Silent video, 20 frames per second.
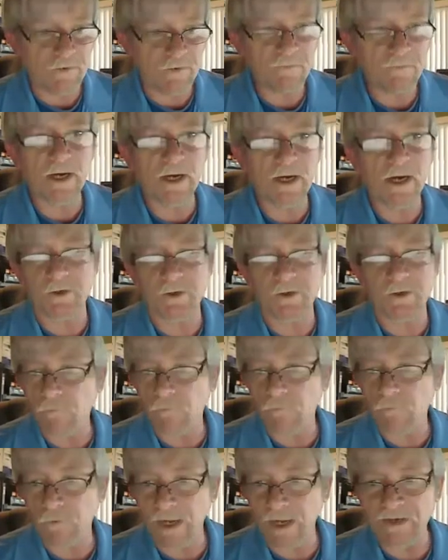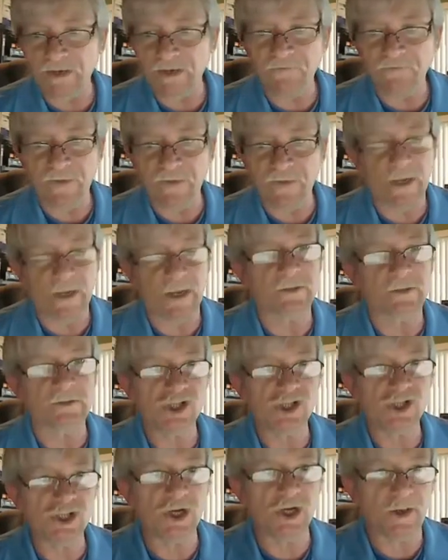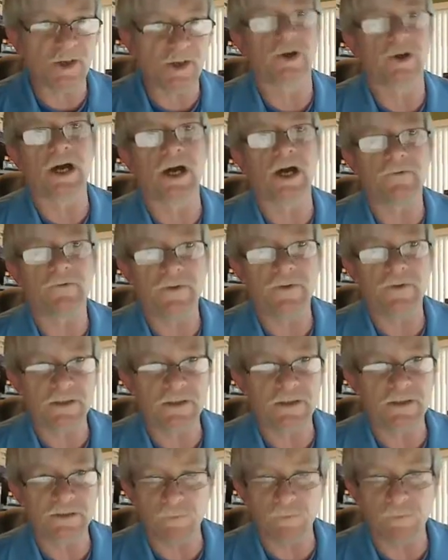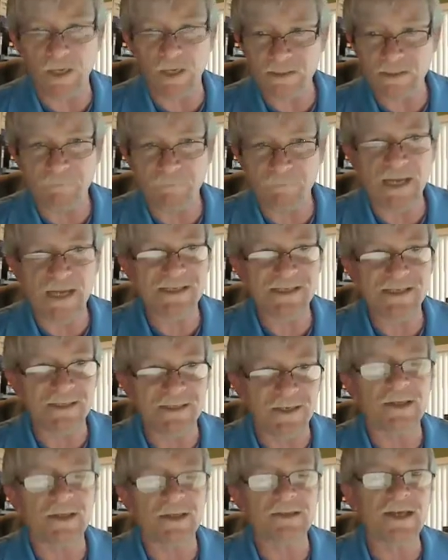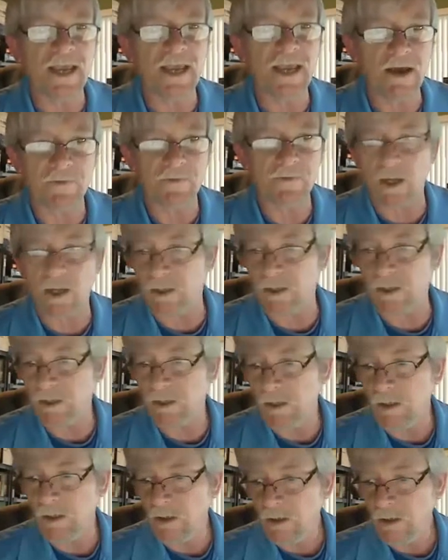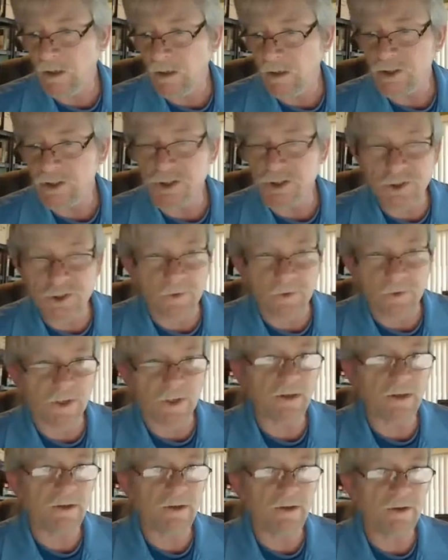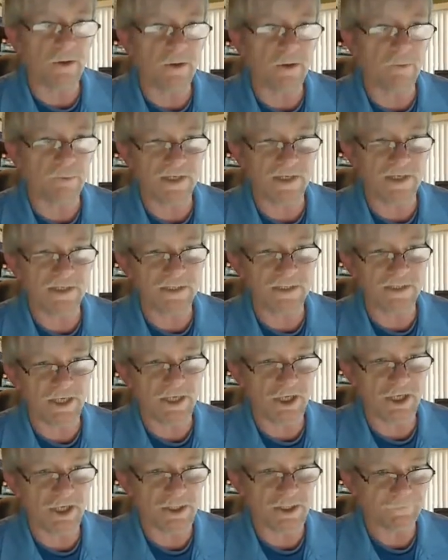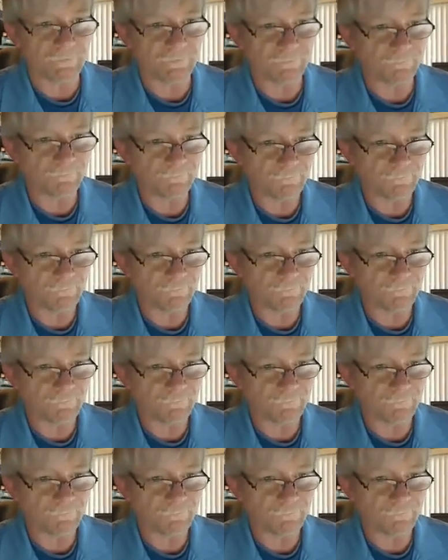If you've got an overhead fan, shut it off. It's best not to have it on during your presentation.